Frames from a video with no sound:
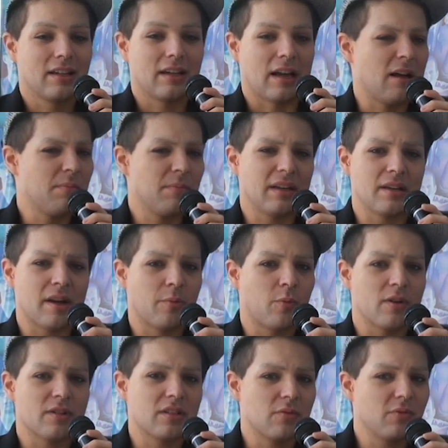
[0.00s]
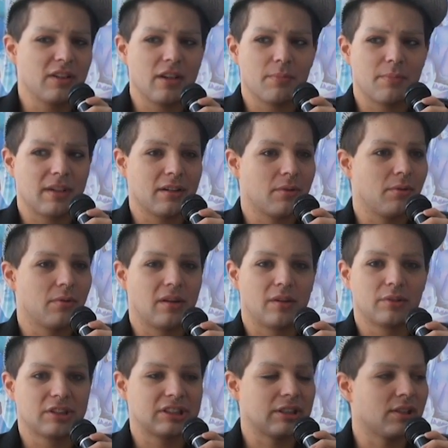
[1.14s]
it wasn't really a big crew. It
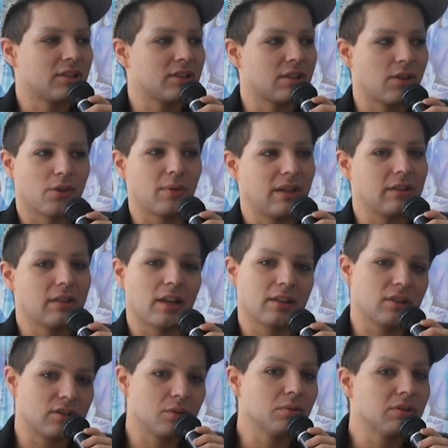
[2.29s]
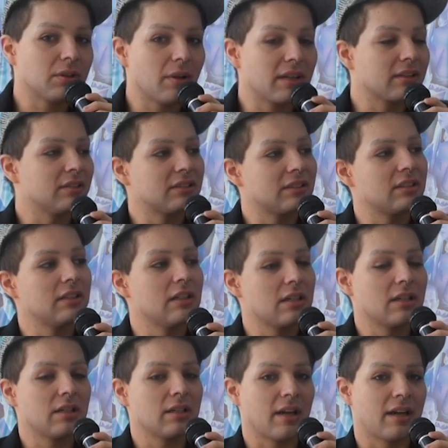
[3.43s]
was just 3, like the 2 directors and
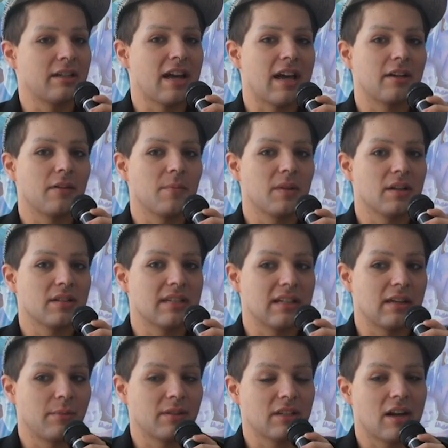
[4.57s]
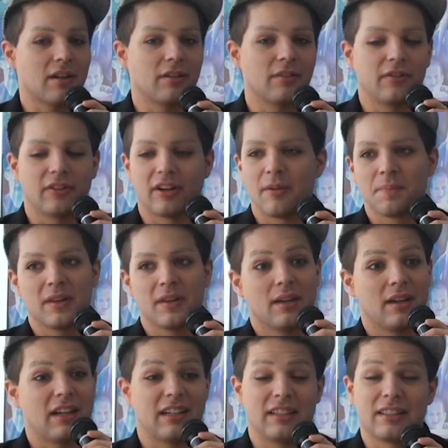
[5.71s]
Adam, the cinematographer,
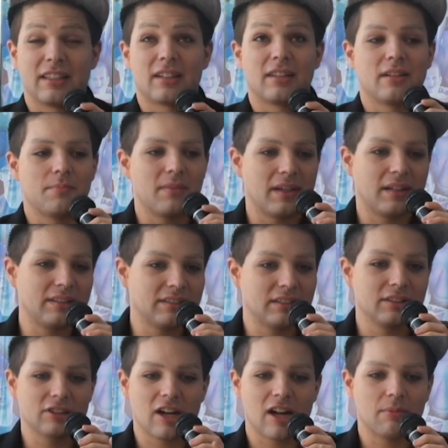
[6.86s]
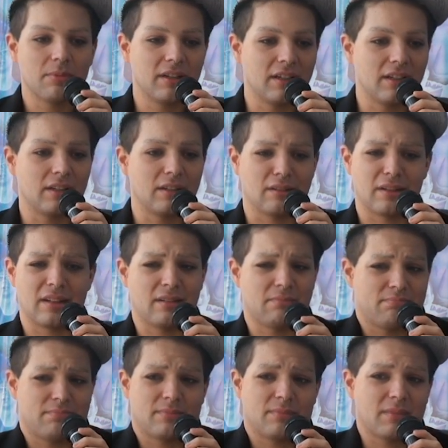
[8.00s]
and he did an amazing job. He
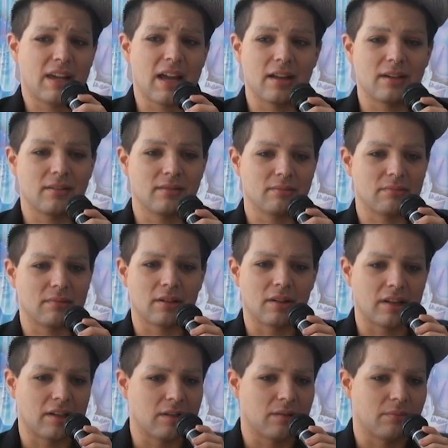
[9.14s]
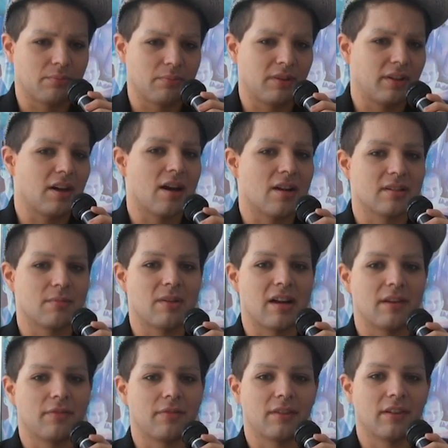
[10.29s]
had like a really awesome
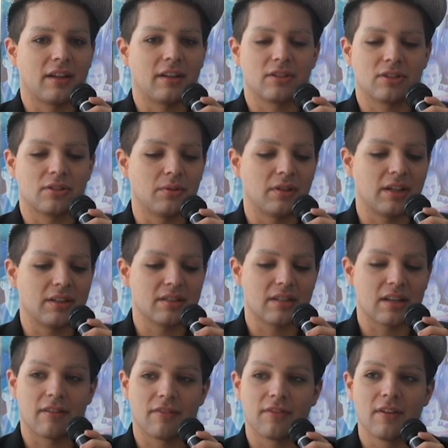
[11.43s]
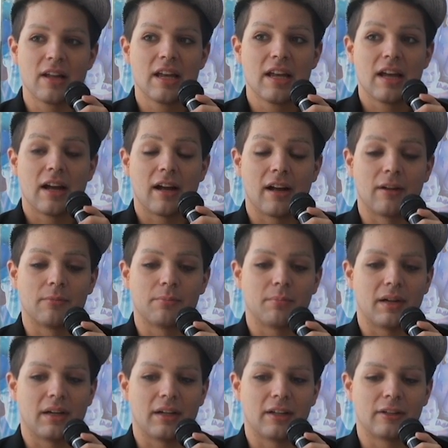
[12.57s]
eye for like shooting stuff.
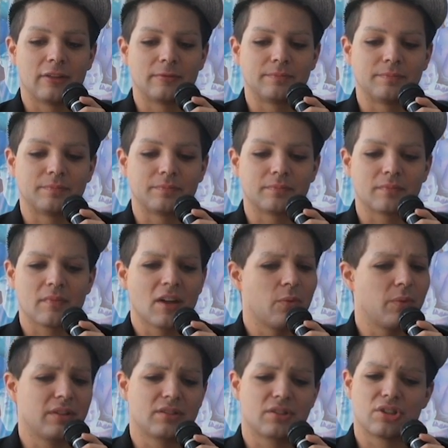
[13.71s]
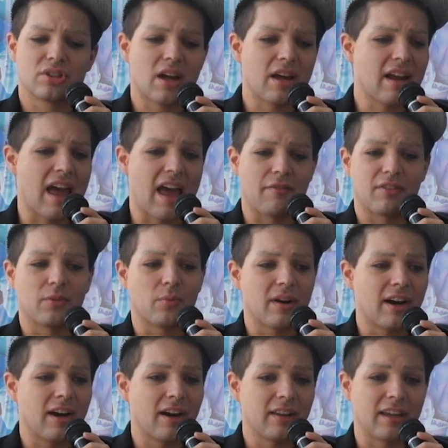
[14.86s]
But we shot
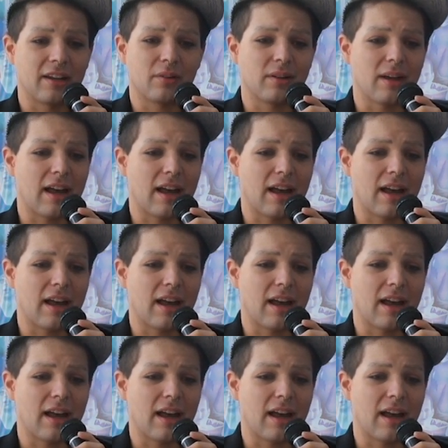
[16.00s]
everywhere. Like